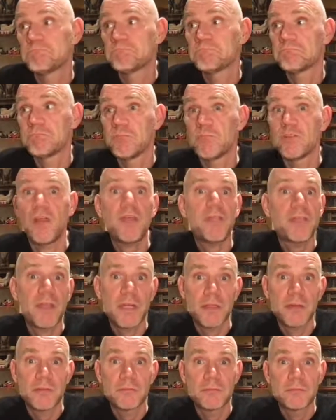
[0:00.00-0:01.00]

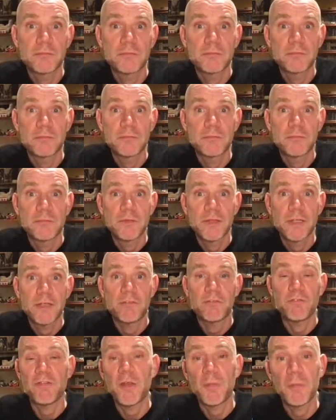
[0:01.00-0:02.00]
nothing. In
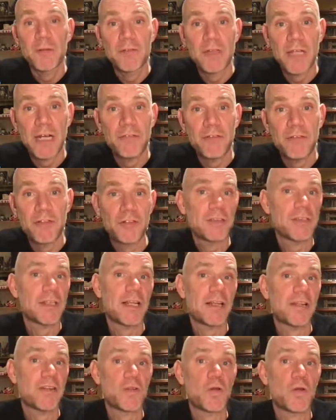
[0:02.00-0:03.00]
film and television,
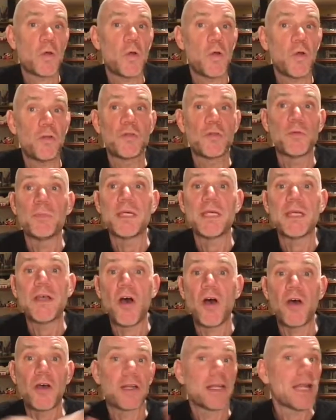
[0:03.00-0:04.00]
that is called to be
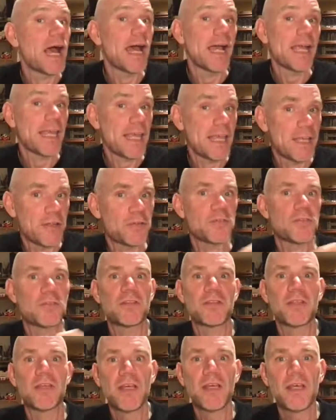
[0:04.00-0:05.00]
on
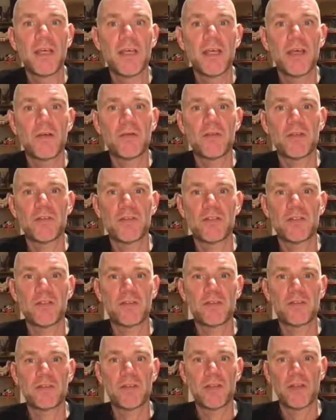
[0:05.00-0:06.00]
hiatus, which
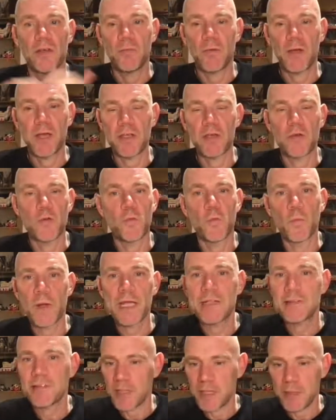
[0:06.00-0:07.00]
is where you
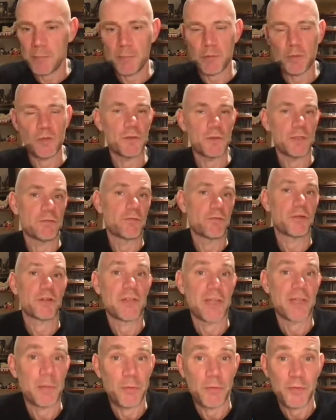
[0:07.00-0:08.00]
wait in between, for
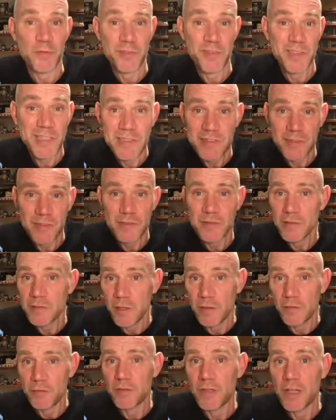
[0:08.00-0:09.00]
example, seasons
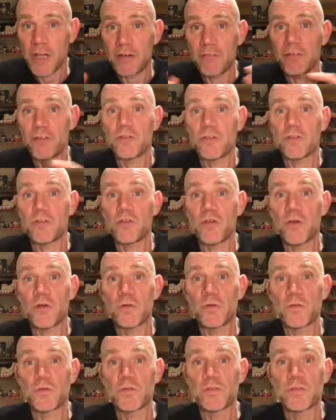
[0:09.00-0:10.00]
of television
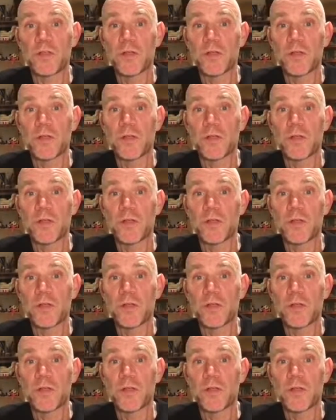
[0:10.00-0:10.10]
shows